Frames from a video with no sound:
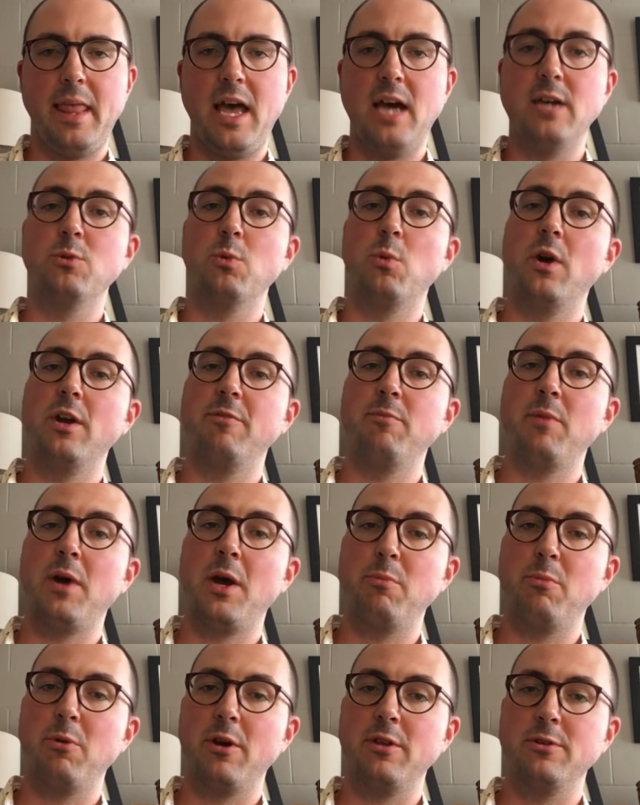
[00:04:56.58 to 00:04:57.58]
As one of
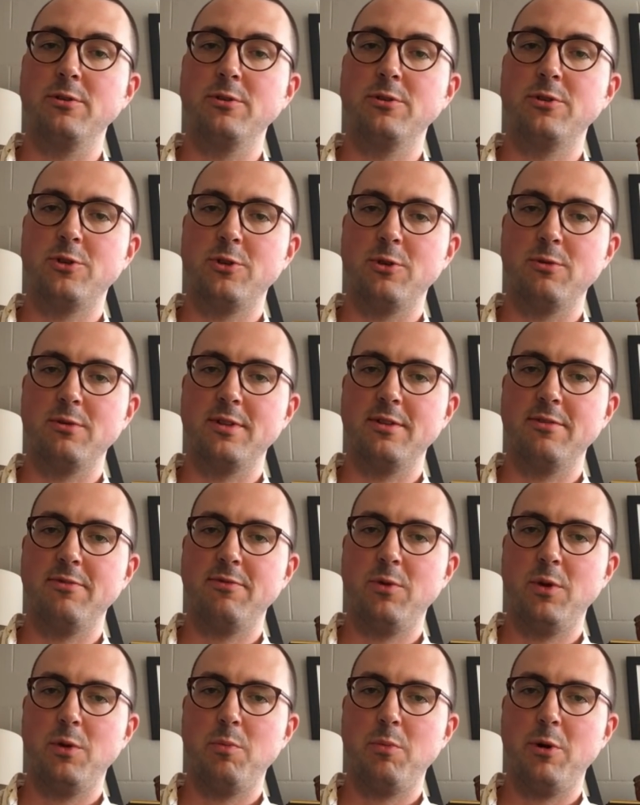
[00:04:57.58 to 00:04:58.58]
my brothers, Joseph,
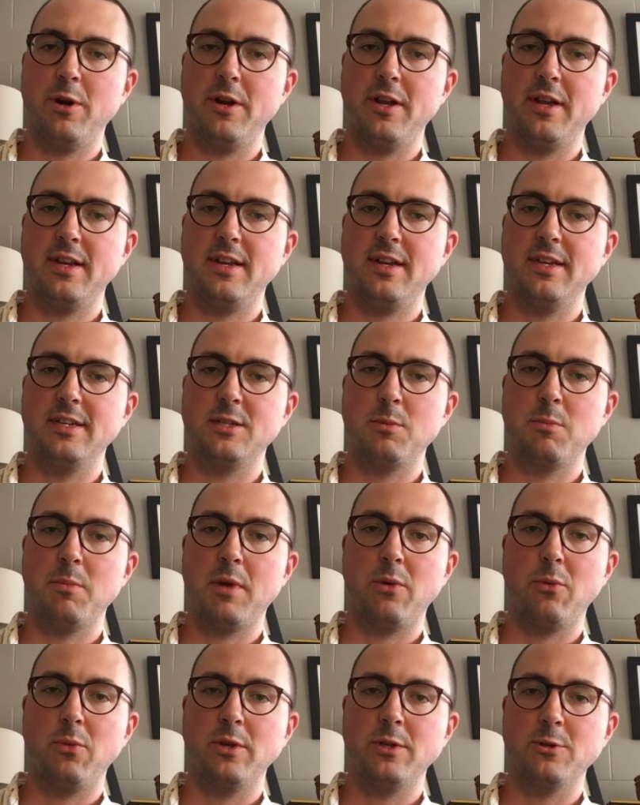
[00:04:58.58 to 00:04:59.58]
would put it, it's
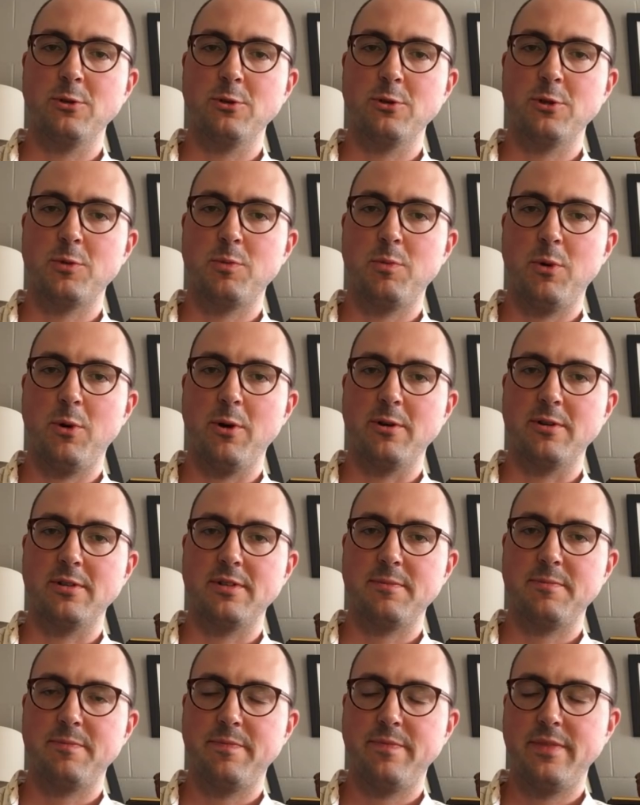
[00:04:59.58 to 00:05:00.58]
my winter
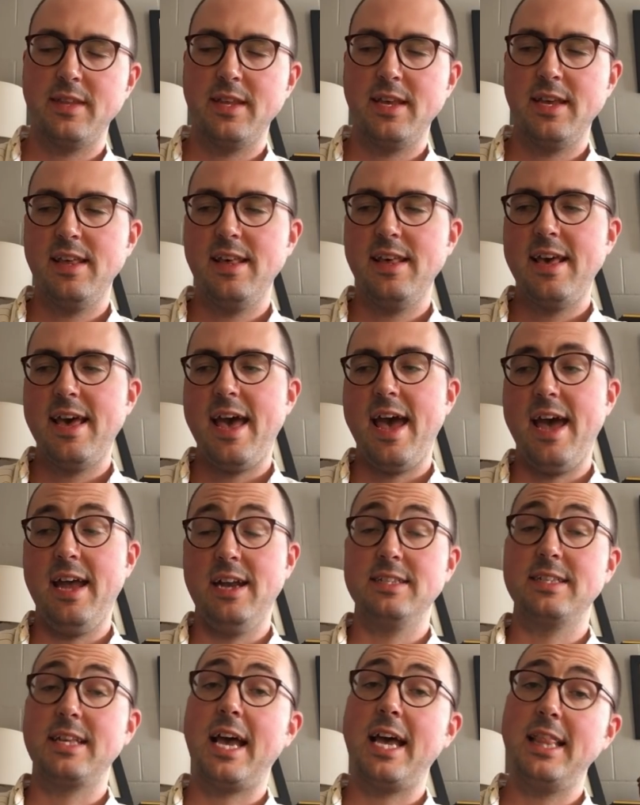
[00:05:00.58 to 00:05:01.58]
sport.
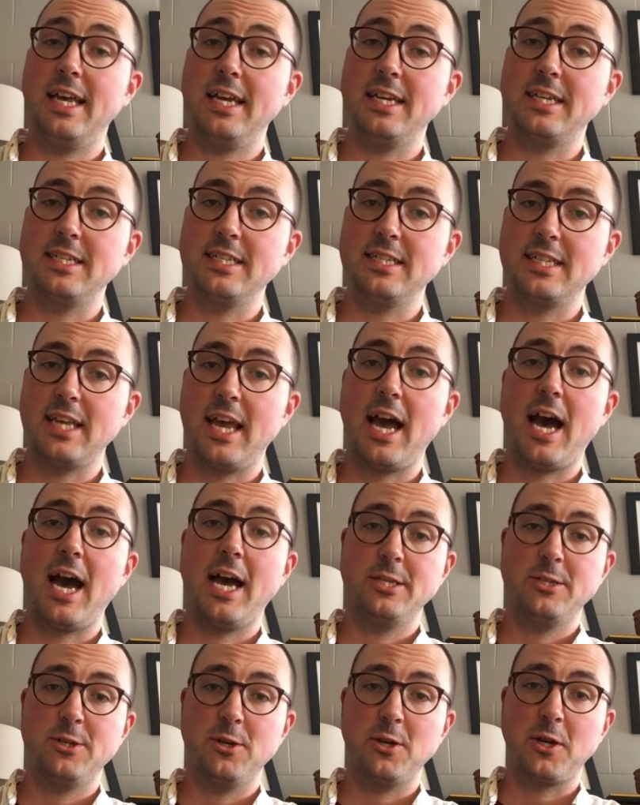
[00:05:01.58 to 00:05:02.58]
And as I like to say,
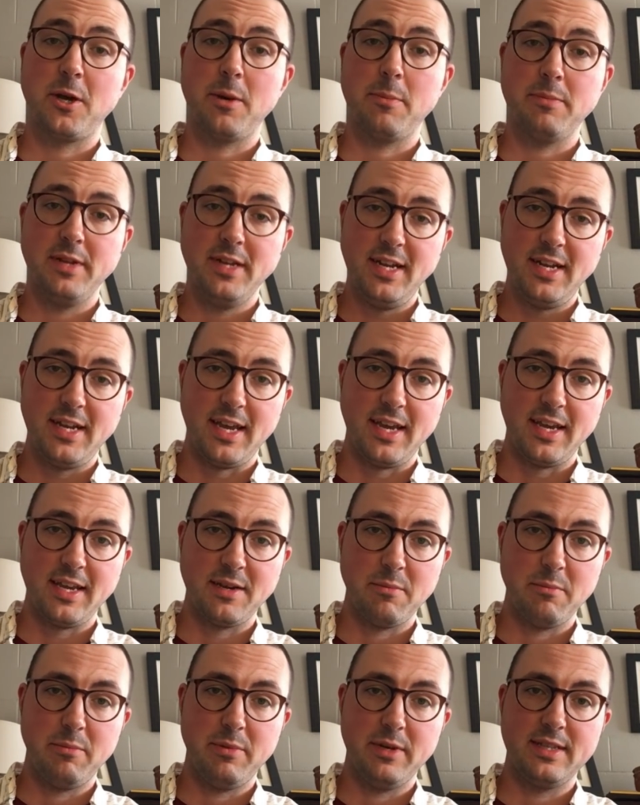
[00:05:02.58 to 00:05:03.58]
I took up
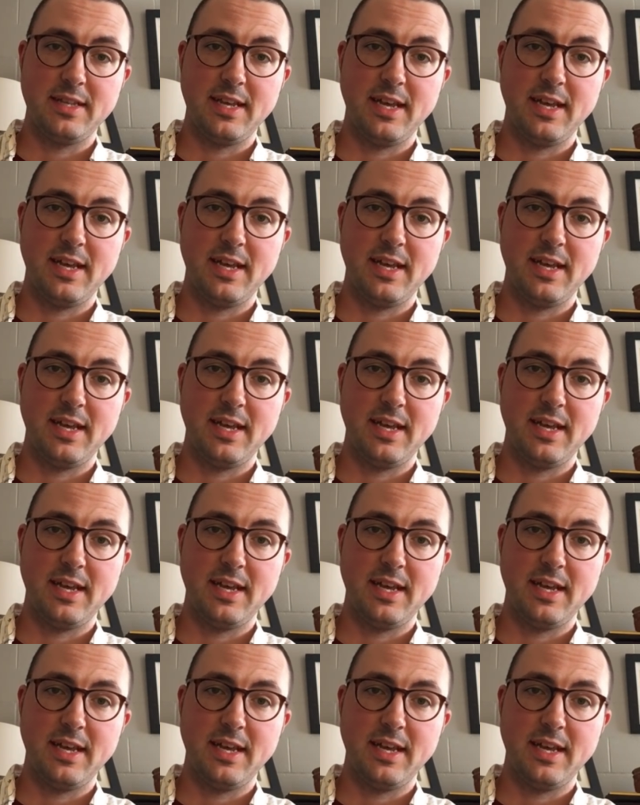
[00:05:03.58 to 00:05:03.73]
knitting, but